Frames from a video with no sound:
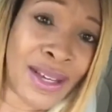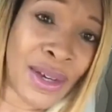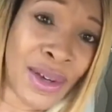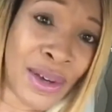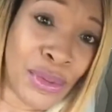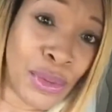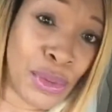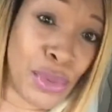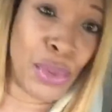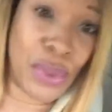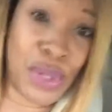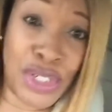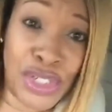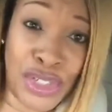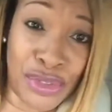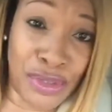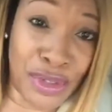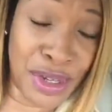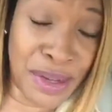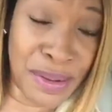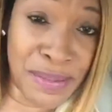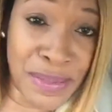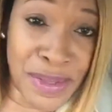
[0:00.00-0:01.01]

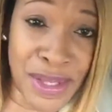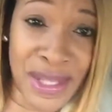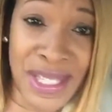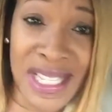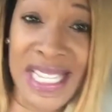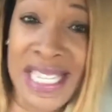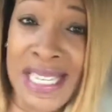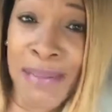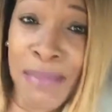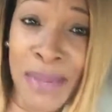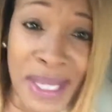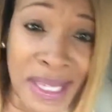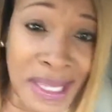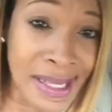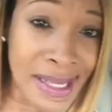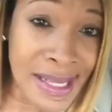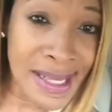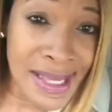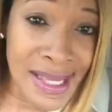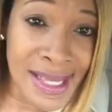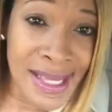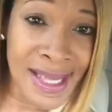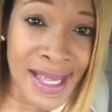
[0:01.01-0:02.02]
Nordstrom's,
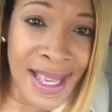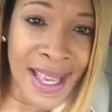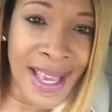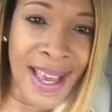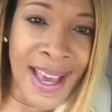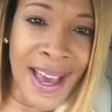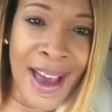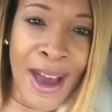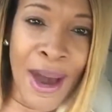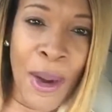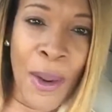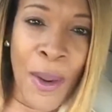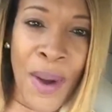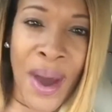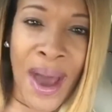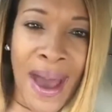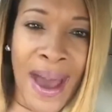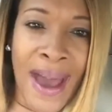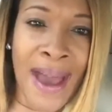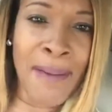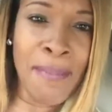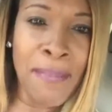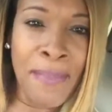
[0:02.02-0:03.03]
Neiman's.
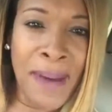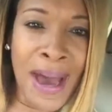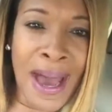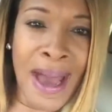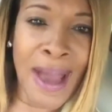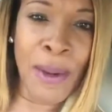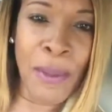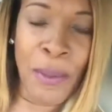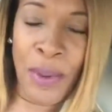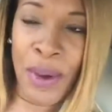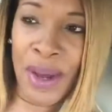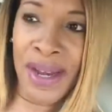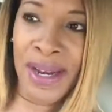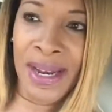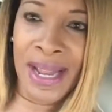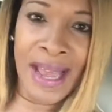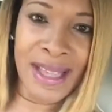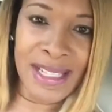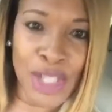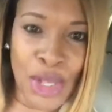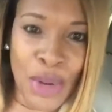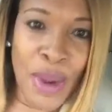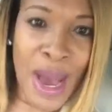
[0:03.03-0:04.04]
I buy
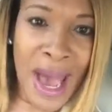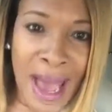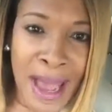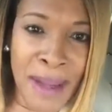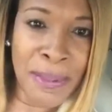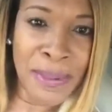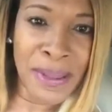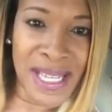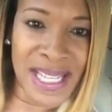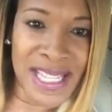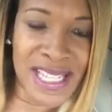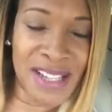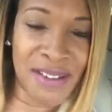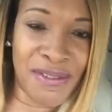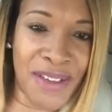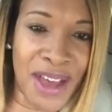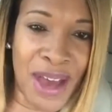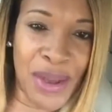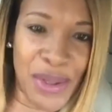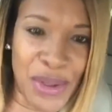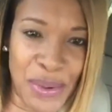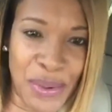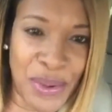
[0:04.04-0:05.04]
so I place the
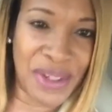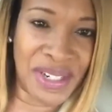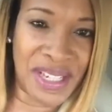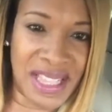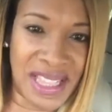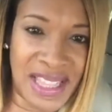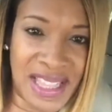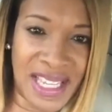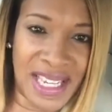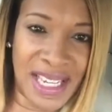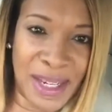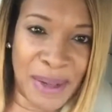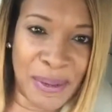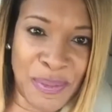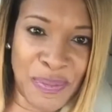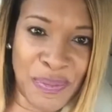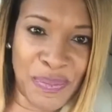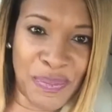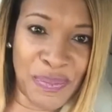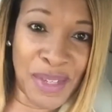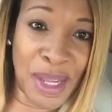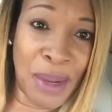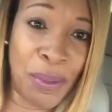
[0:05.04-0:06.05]
value on the thing.
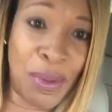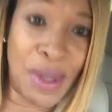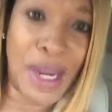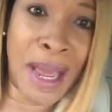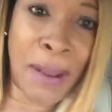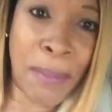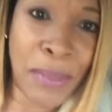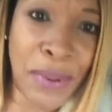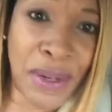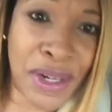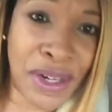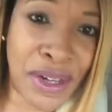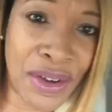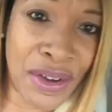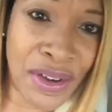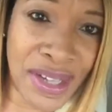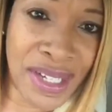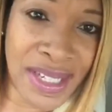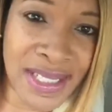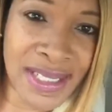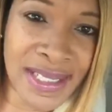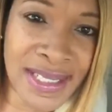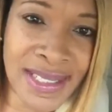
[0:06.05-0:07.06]
And when I put it
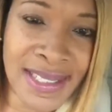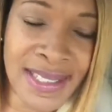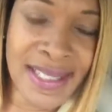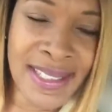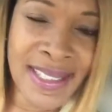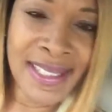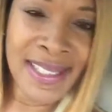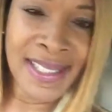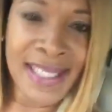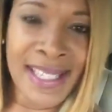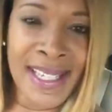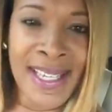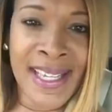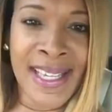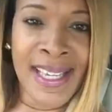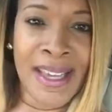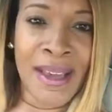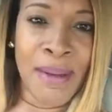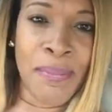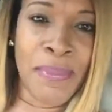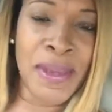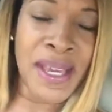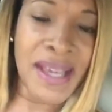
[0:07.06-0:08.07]
on,
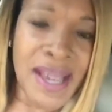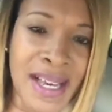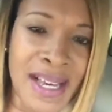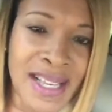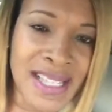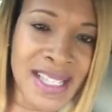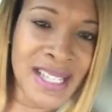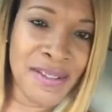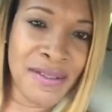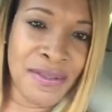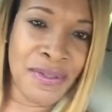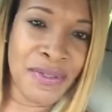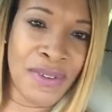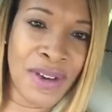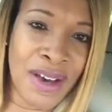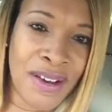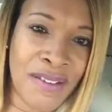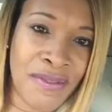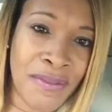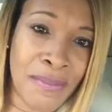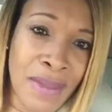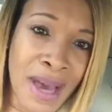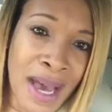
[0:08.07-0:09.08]
because of
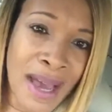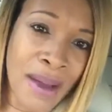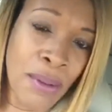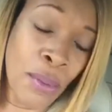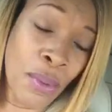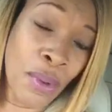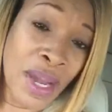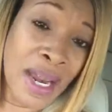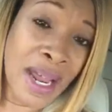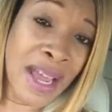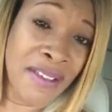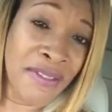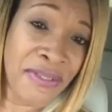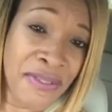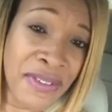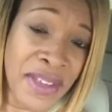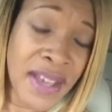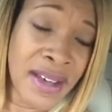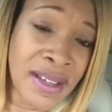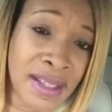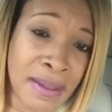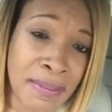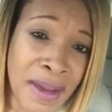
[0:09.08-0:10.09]
what I
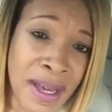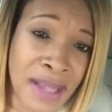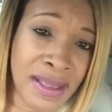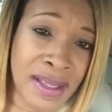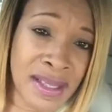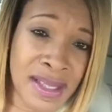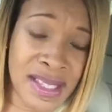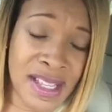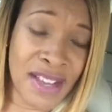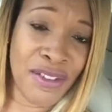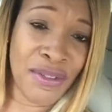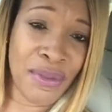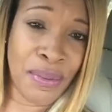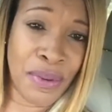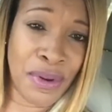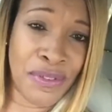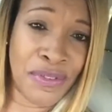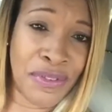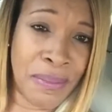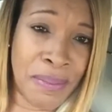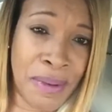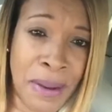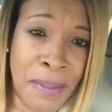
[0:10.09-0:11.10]
feel about the
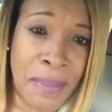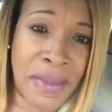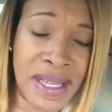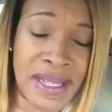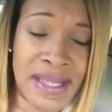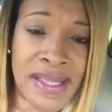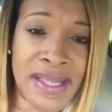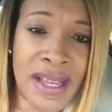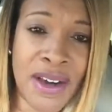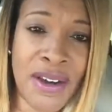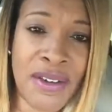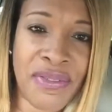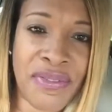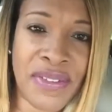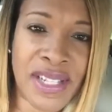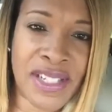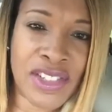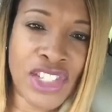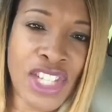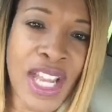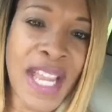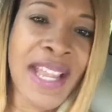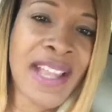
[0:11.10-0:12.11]
self-worth, about myself, it
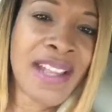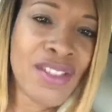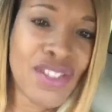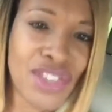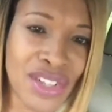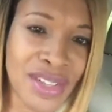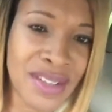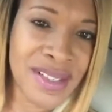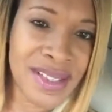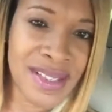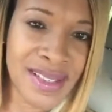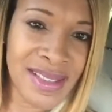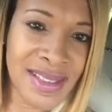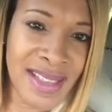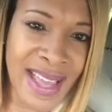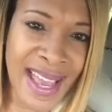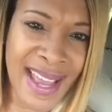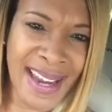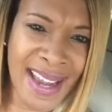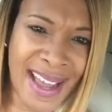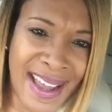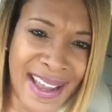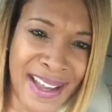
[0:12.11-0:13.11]
changes
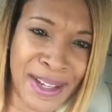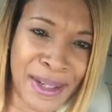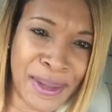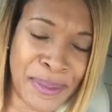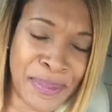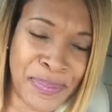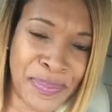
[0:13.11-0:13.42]
that item.